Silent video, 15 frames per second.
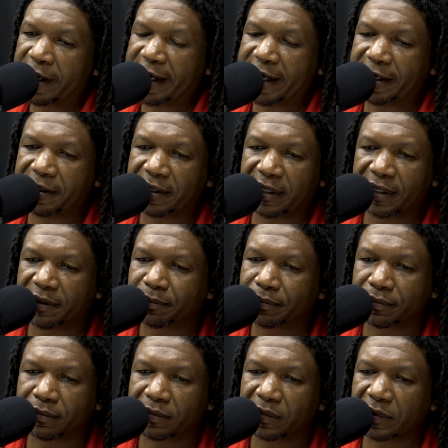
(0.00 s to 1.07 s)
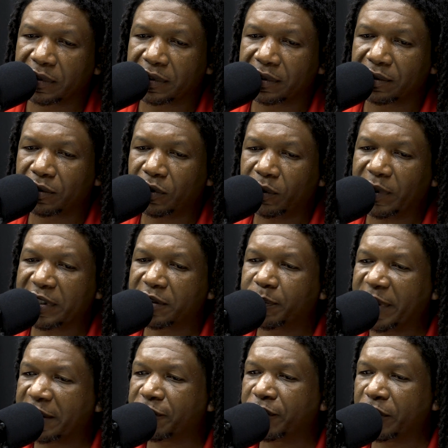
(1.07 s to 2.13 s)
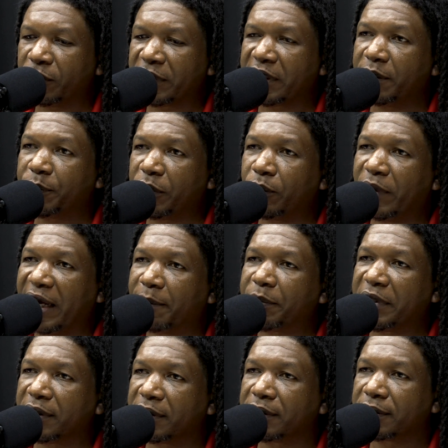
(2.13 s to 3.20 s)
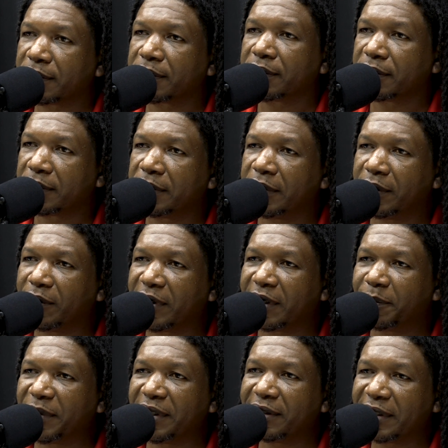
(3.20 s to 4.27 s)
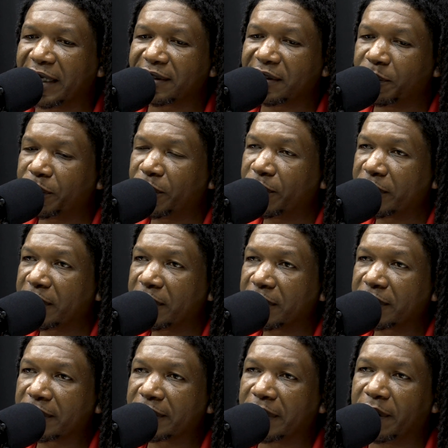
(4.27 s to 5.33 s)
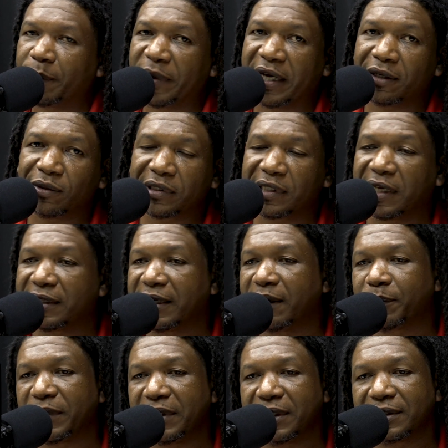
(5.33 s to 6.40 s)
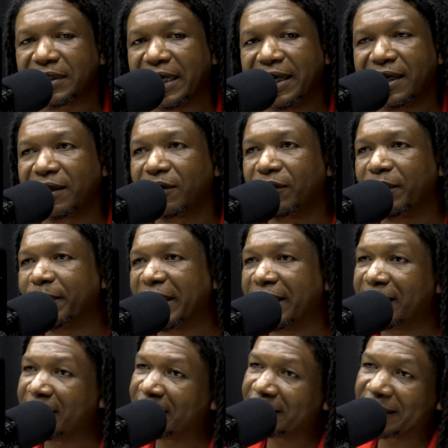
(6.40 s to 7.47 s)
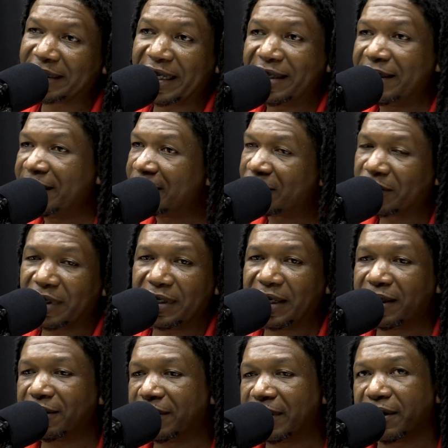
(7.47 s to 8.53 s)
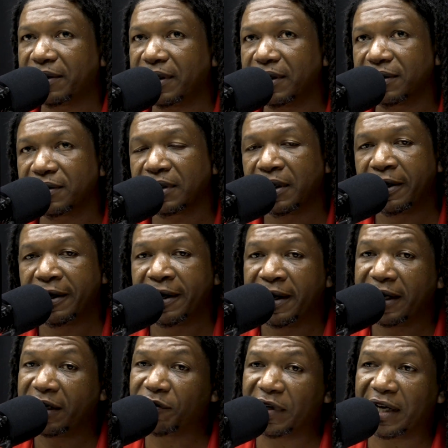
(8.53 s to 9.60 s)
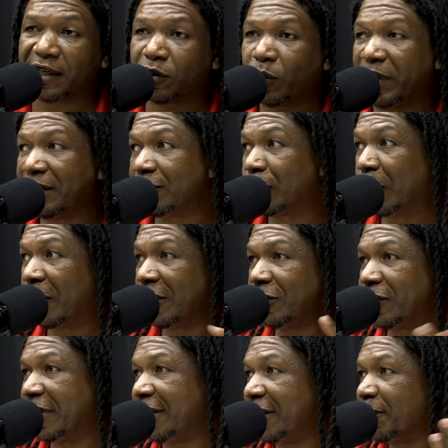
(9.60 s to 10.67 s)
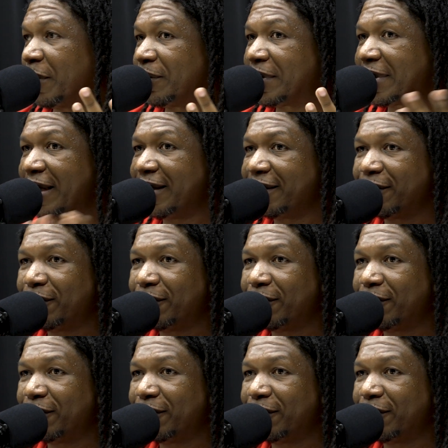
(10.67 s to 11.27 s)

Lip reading: And do what's best for you and keep you happy. You know what I mean? That's important. Right. A man who's not happy is an angry man. That leads to a lot of other things. And if you got 200 of them outside,